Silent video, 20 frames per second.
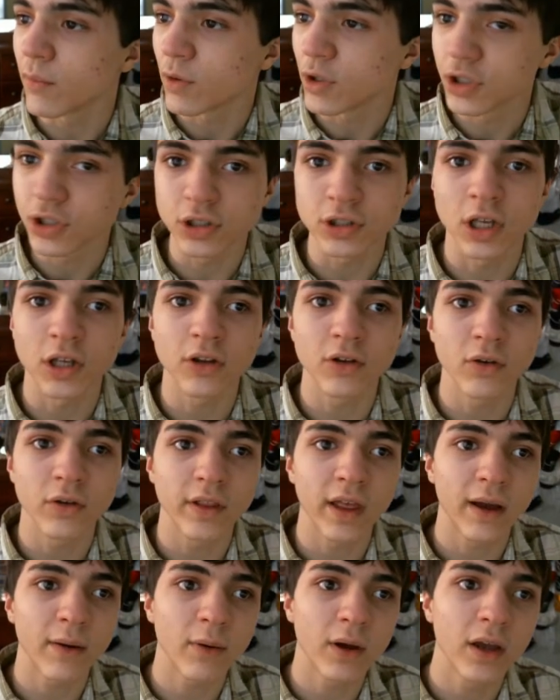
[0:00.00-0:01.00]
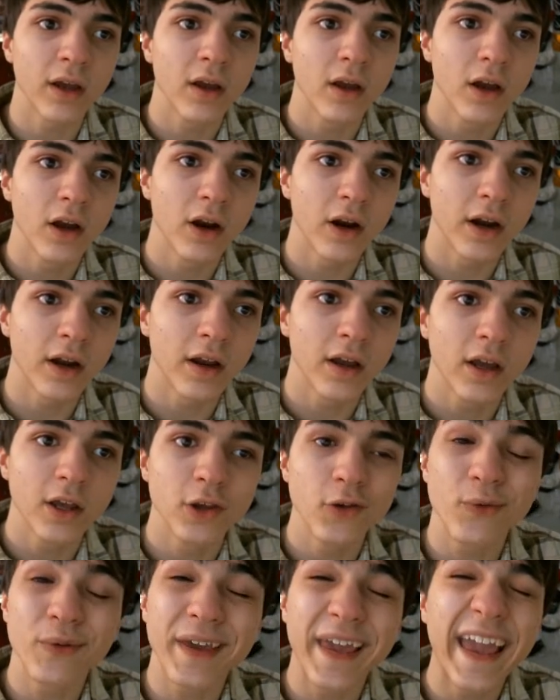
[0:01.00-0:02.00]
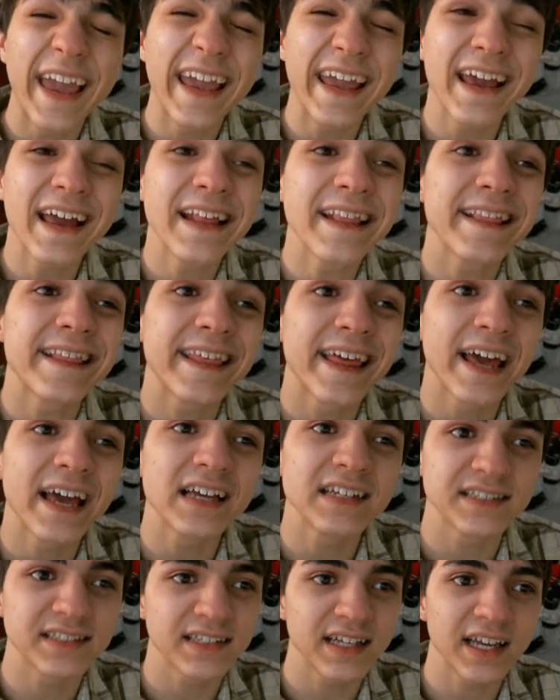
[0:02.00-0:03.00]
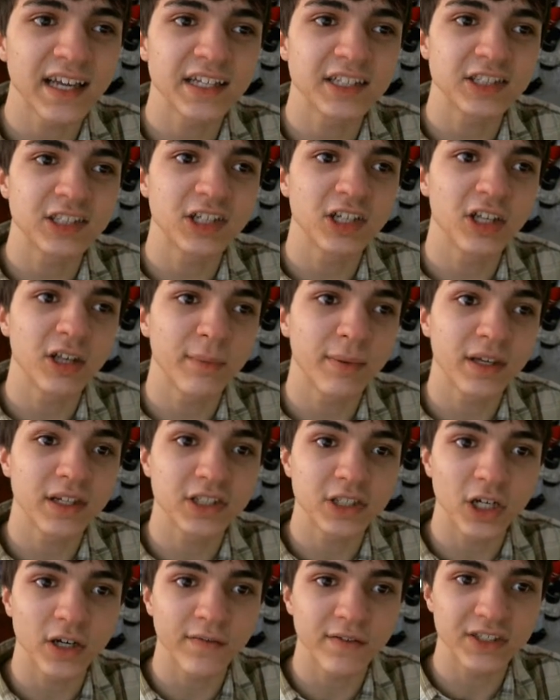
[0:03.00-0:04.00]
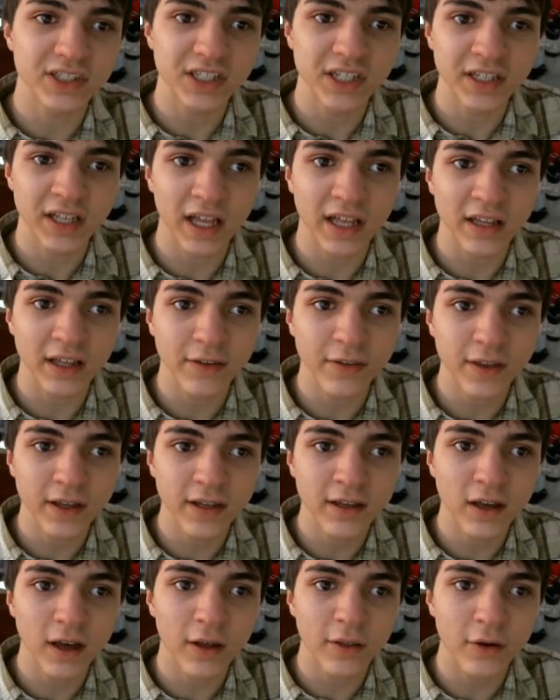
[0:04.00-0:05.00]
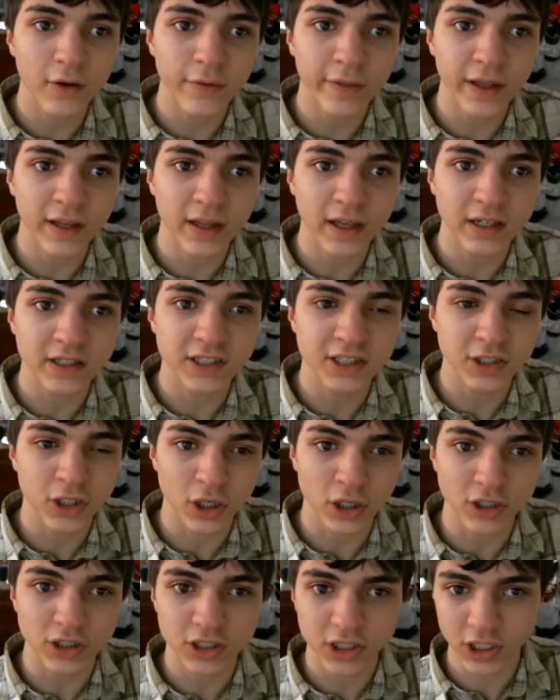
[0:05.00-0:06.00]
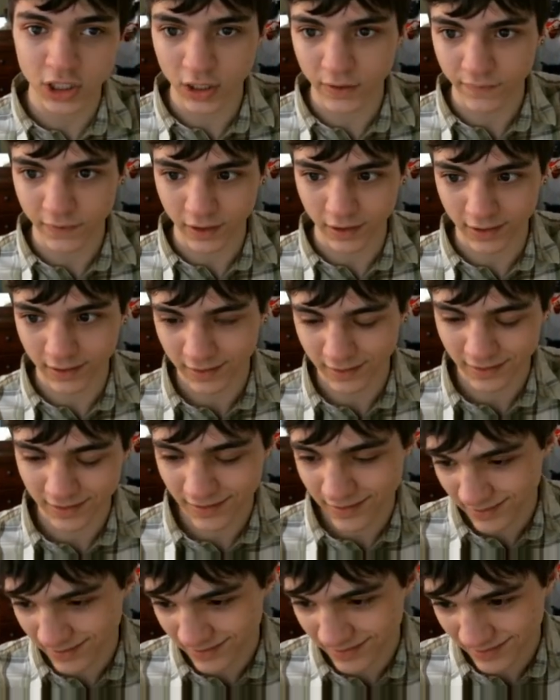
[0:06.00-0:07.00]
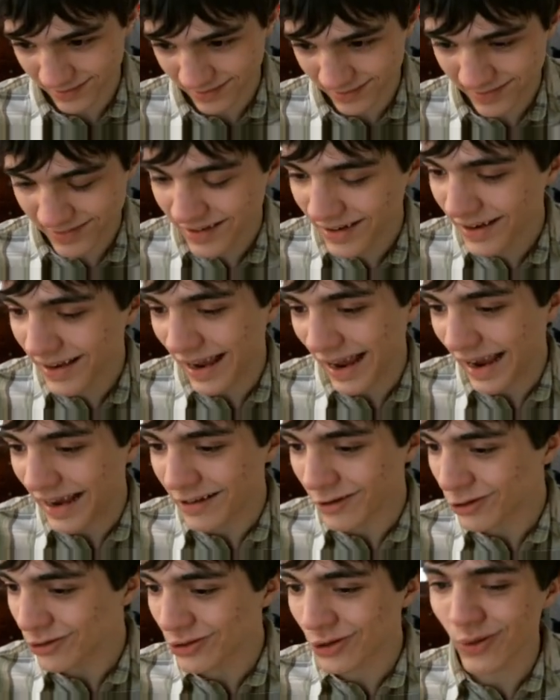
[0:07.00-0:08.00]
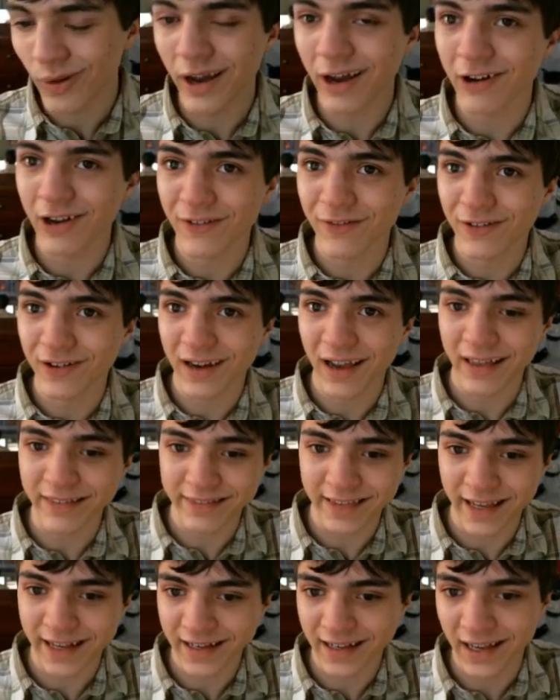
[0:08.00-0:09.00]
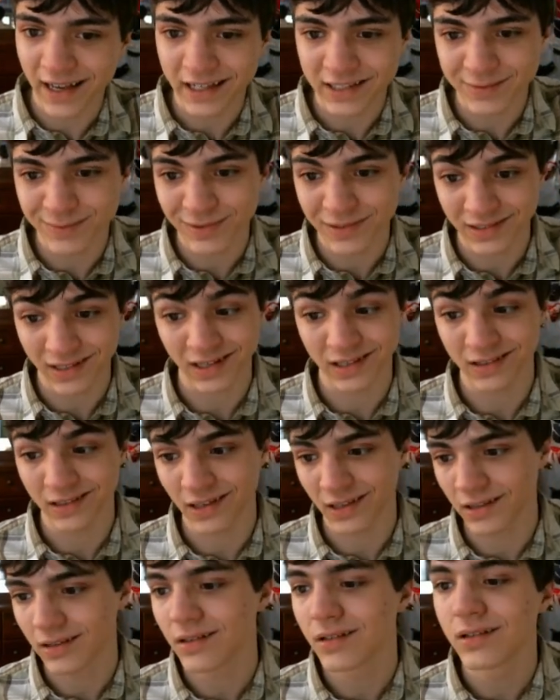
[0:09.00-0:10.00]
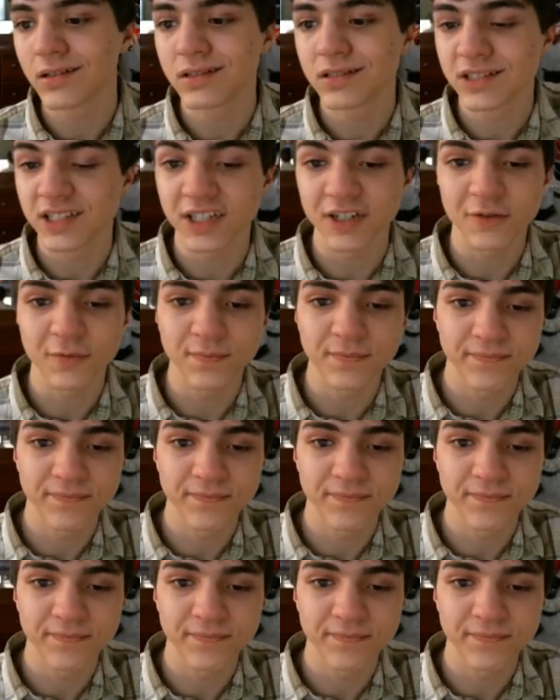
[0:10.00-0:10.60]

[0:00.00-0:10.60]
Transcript: we shouldn't do it that way. Alright, you can't test HTTP service in anything other than a start server. I don't know how I forgot that, guys, but I did. So,